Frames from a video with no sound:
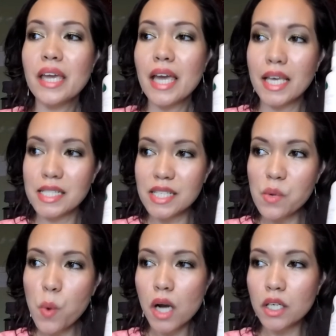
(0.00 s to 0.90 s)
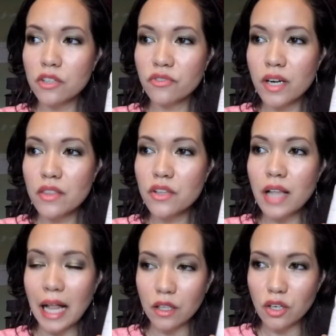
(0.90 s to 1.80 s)
It has seawater,
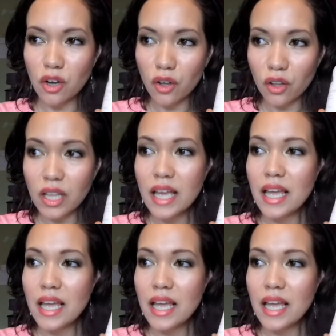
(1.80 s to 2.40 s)
phenethyl alcohol,